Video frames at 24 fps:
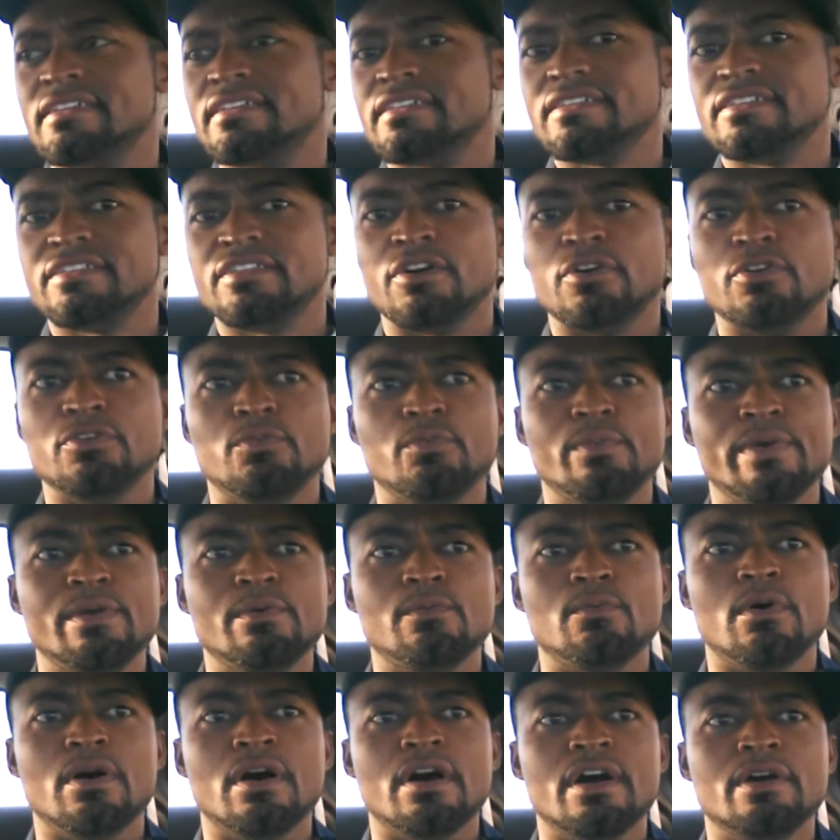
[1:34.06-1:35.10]
we
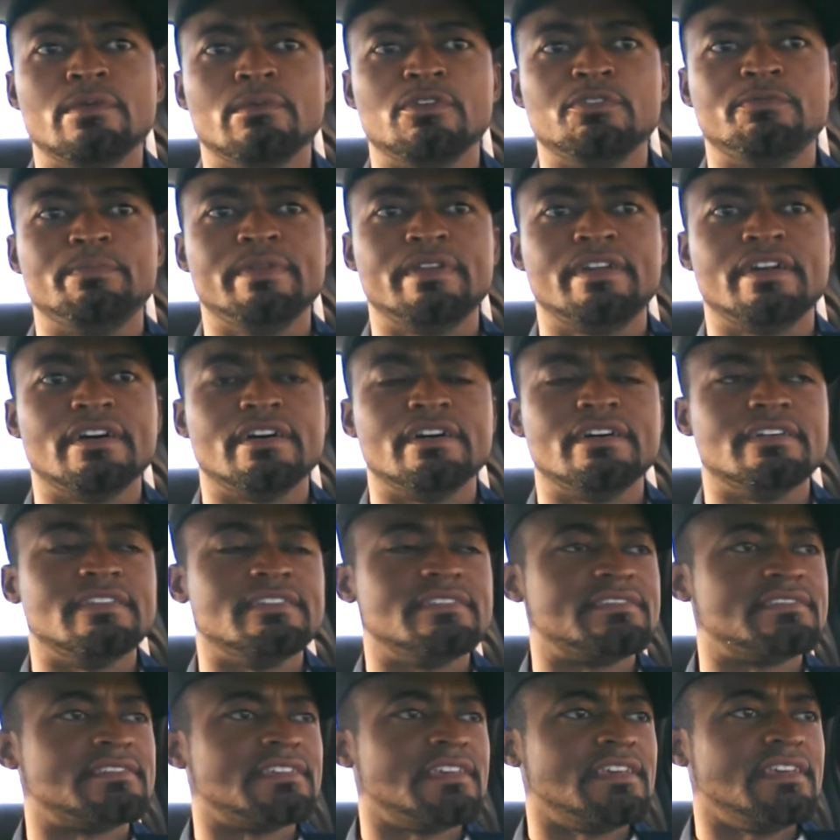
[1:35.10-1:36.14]
won was
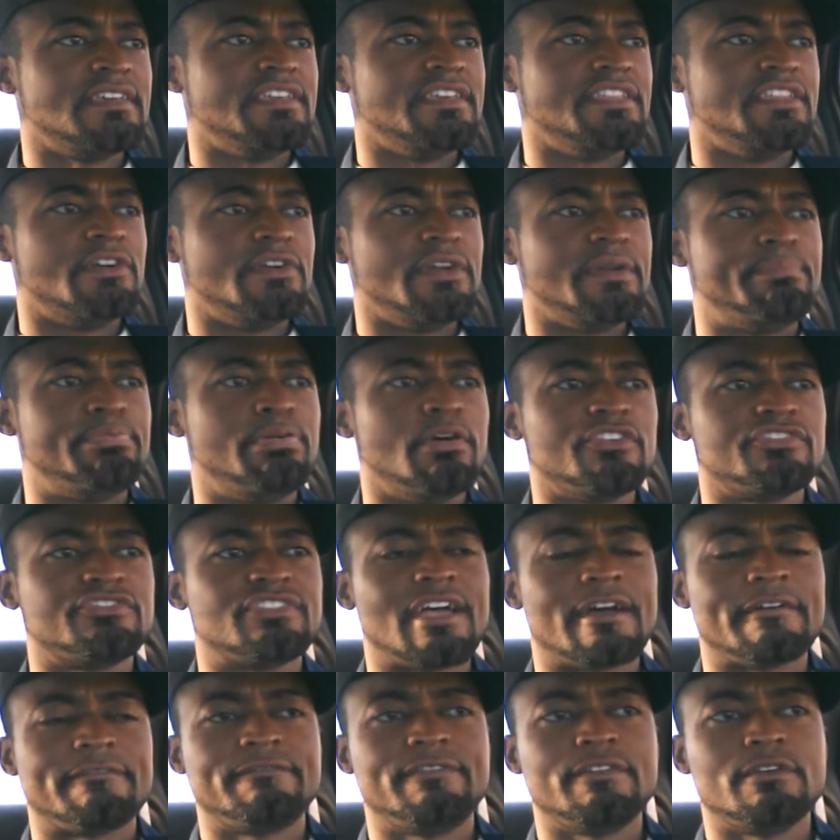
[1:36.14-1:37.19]
because he pushed
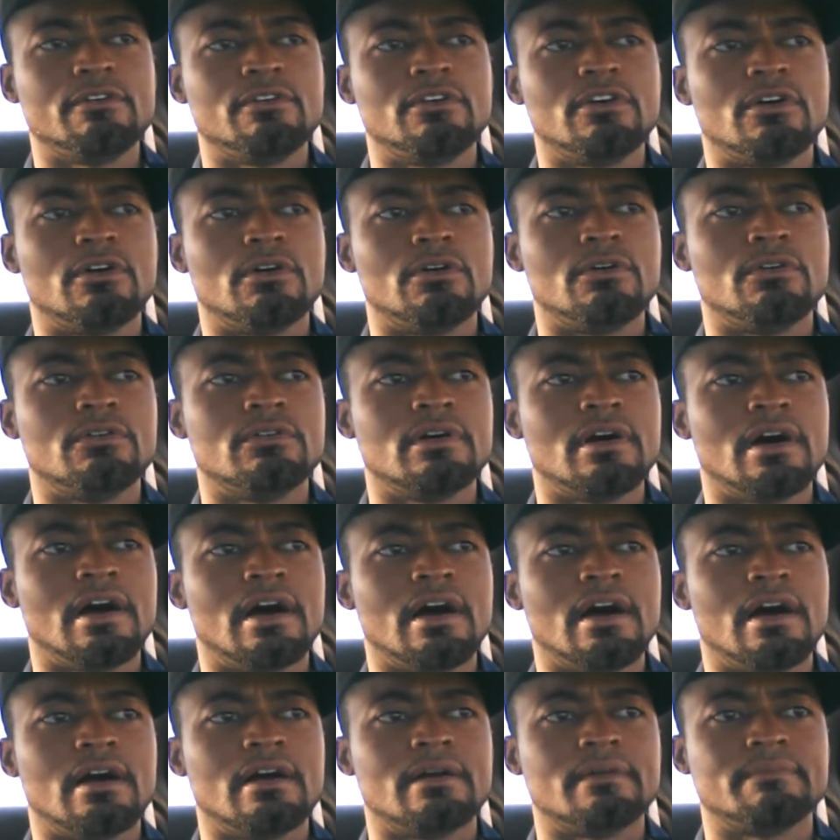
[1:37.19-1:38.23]
that field goal,
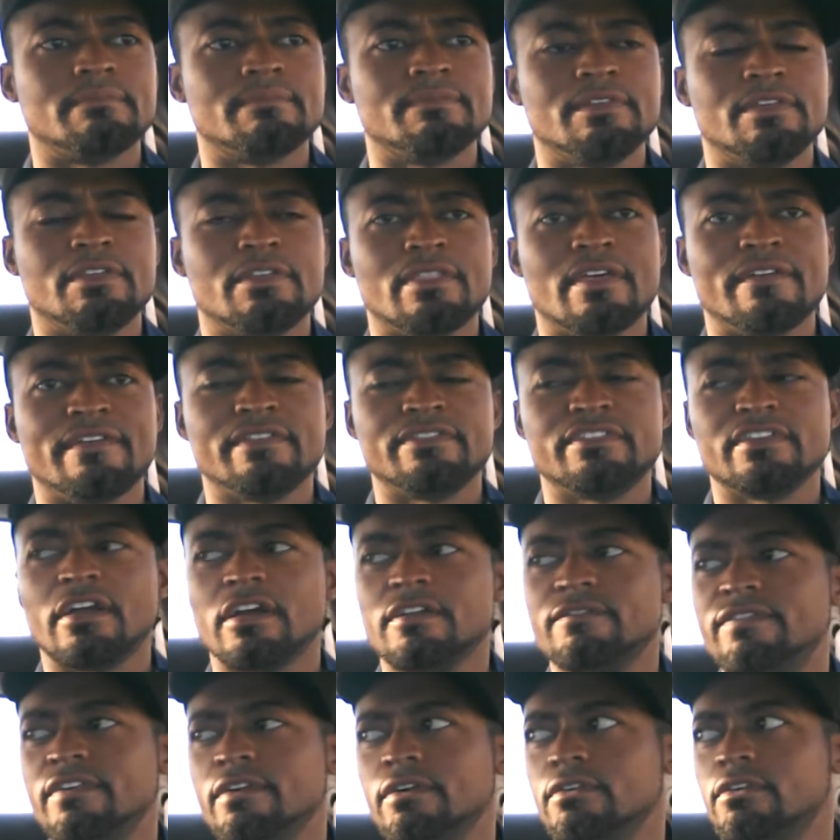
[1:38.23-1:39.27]
that
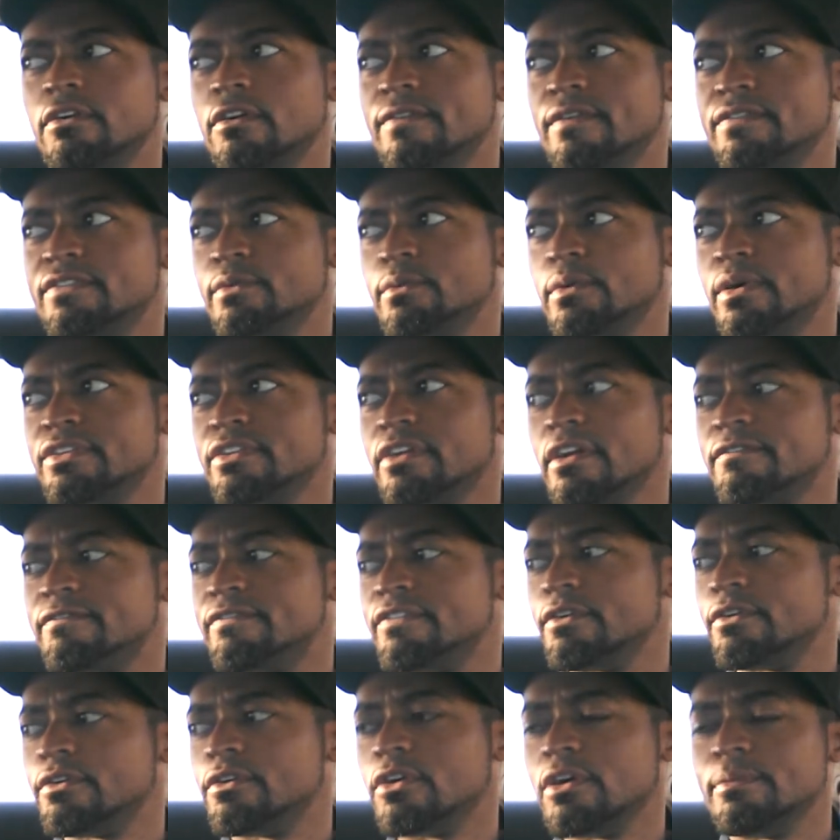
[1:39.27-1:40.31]
50-yard field goal, 51-yard
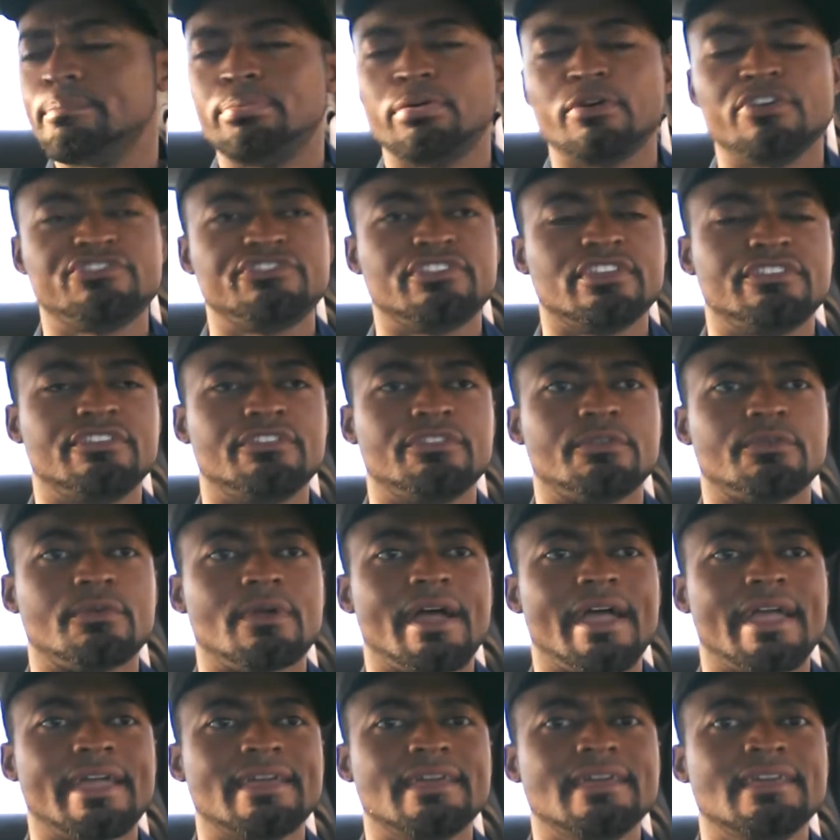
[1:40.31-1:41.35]
field goal, he pushed it to the
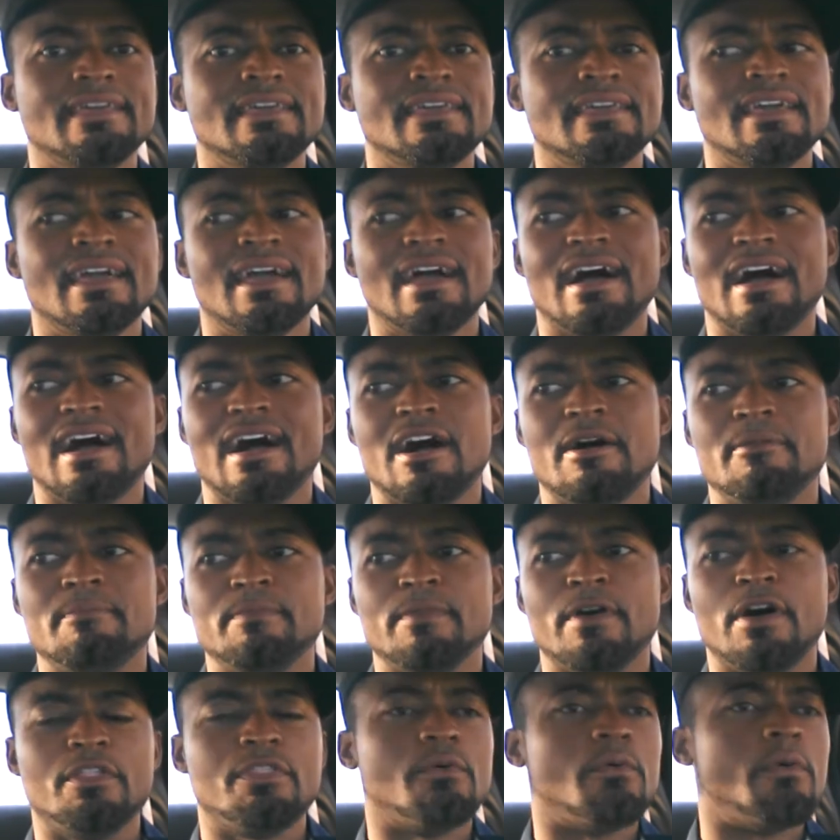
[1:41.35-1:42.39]
right.
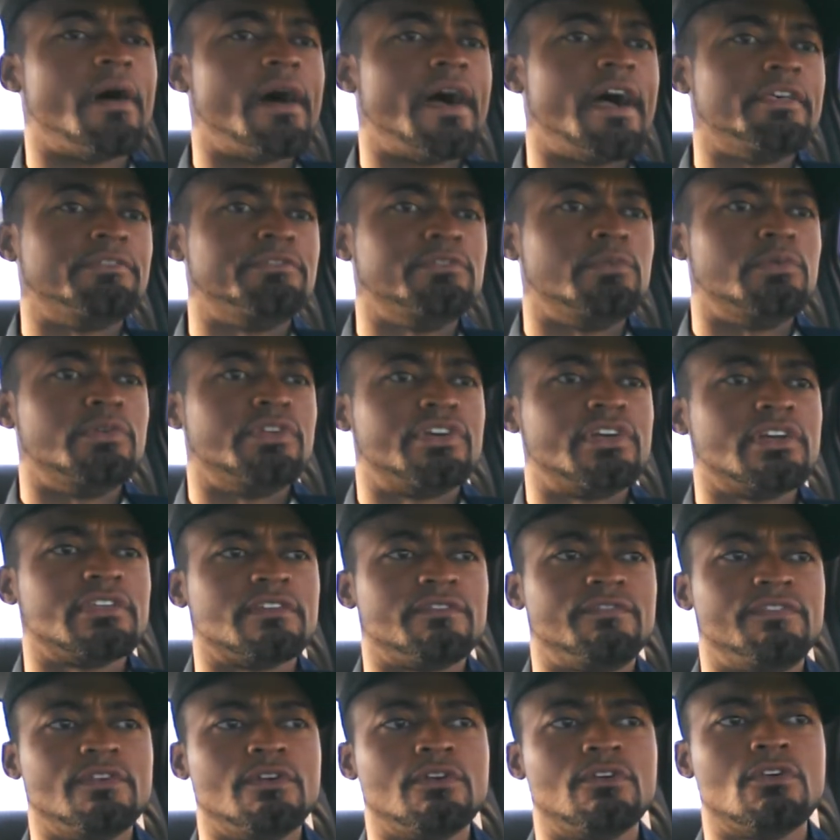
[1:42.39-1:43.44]
Otherwise, we would have kicked
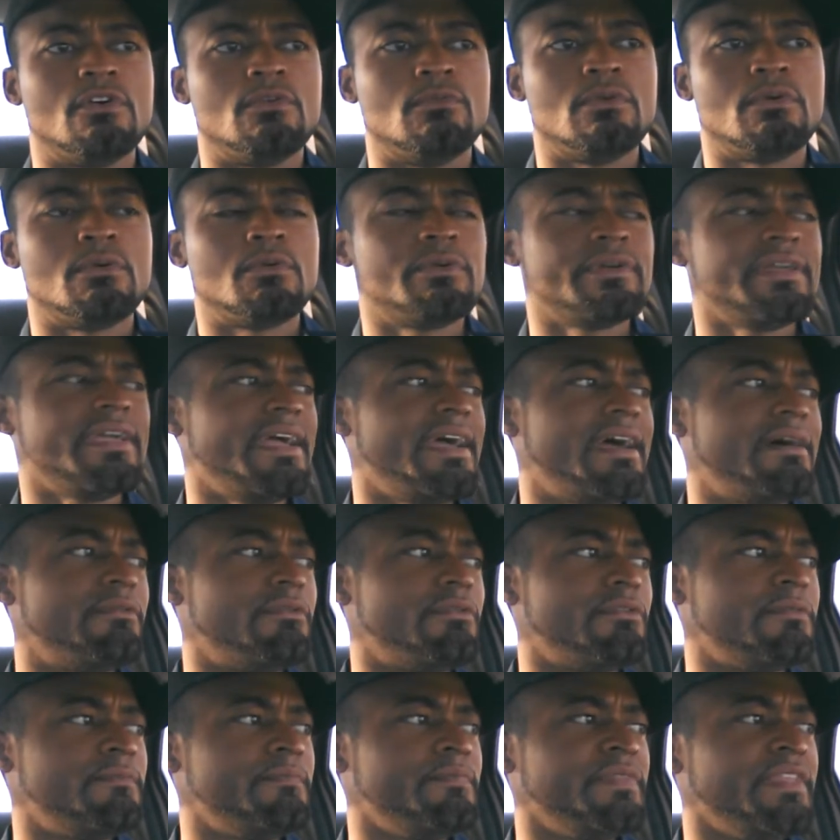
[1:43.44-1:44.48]
the field goal. Well, yeah.
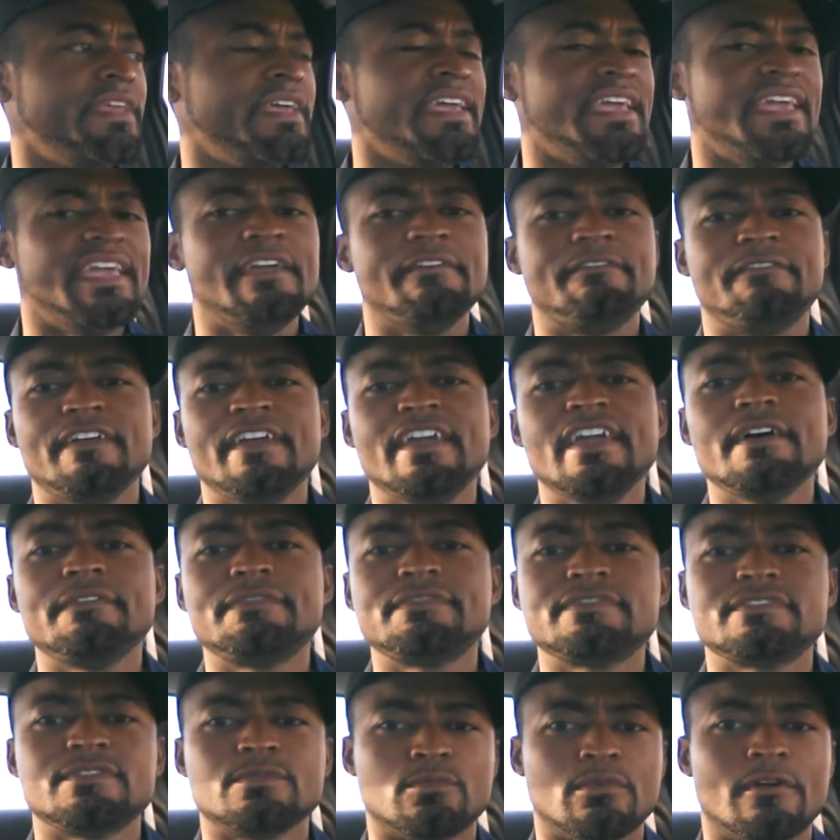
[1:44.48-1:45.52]
Well, if
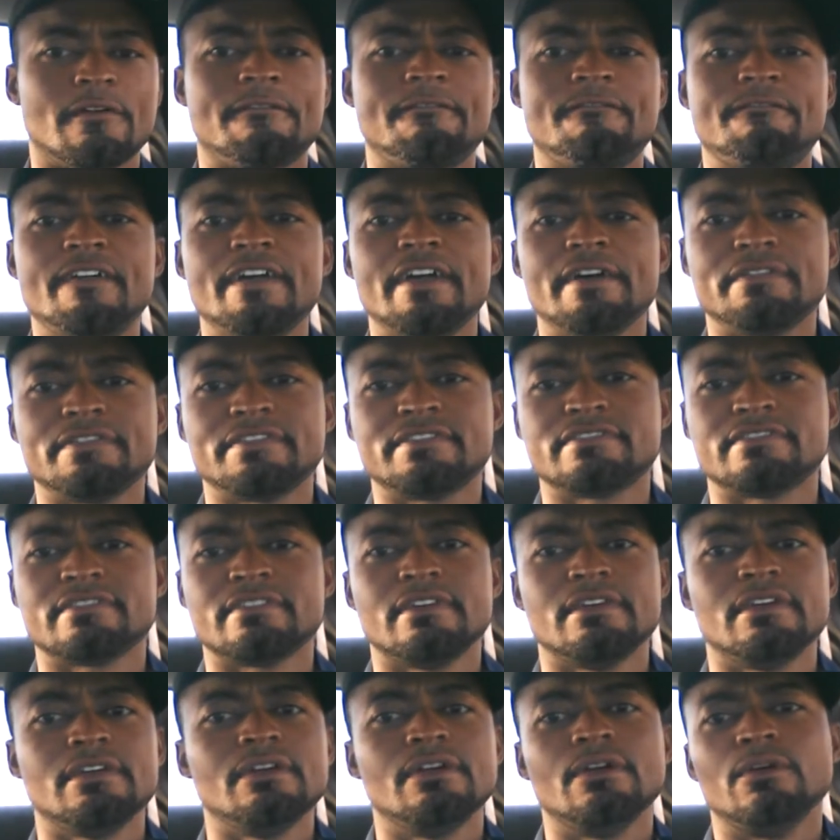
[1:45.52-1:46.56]
ifs were fifths,
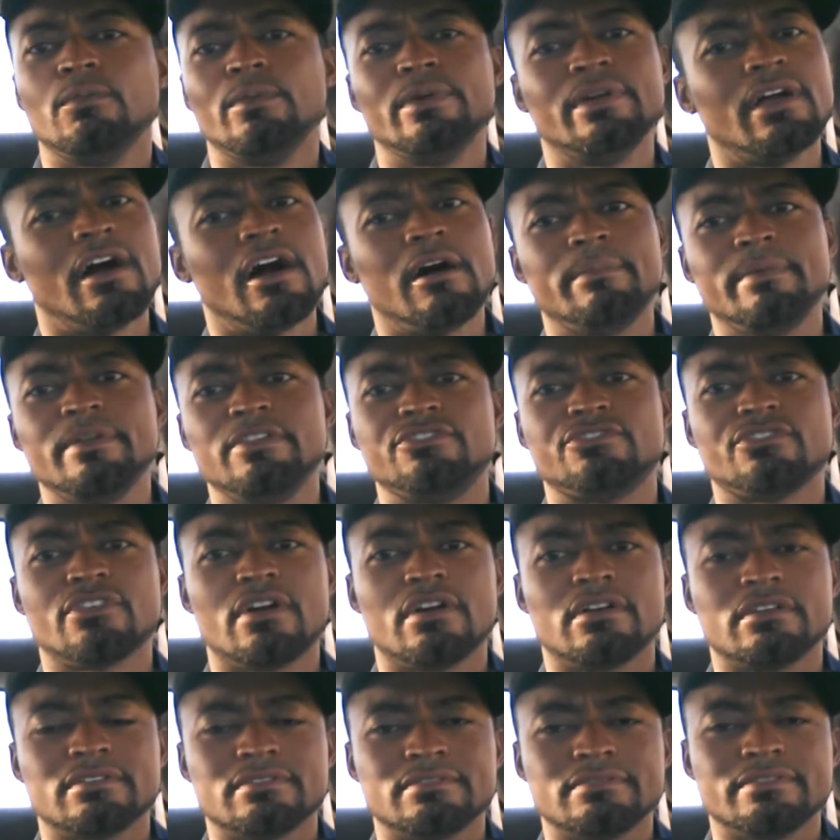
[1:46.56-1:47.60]
we'd all be
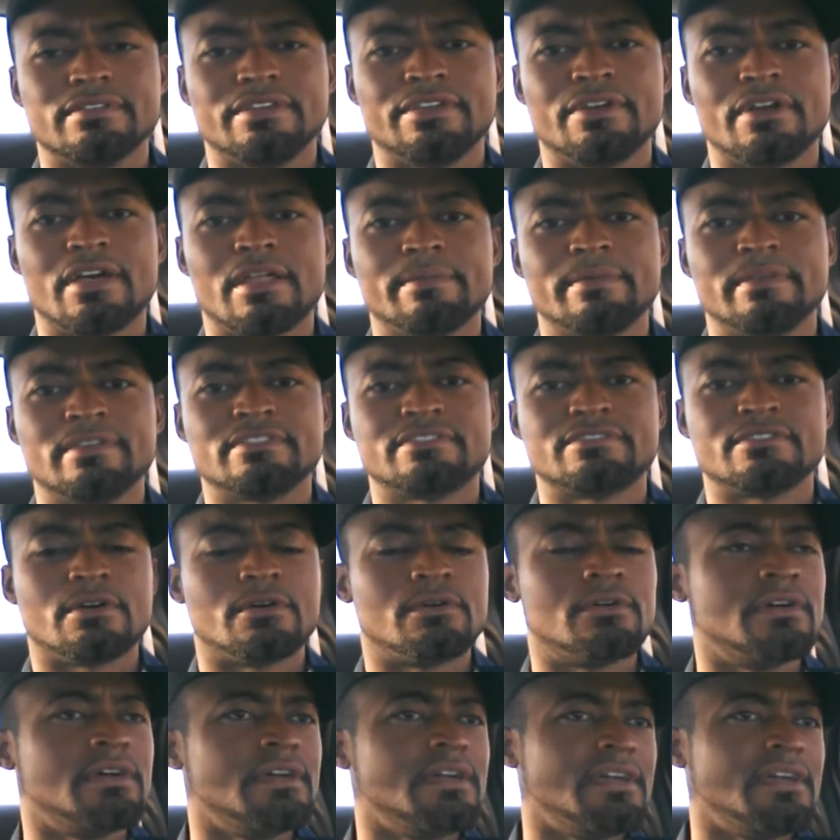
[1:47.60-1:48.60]
drunk. You know what I mean? So